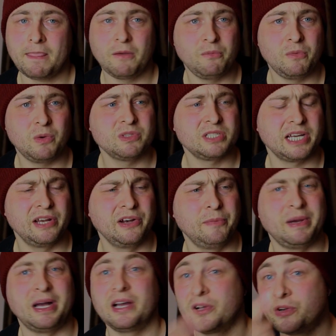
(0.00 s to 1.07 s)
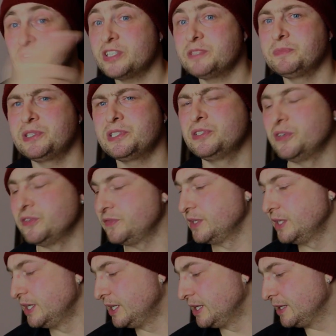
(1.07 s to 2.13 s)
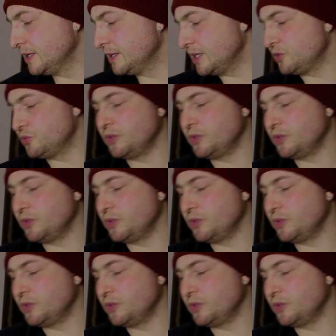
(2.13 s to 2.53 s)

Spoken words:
what was I on about? Christmas stuff. That's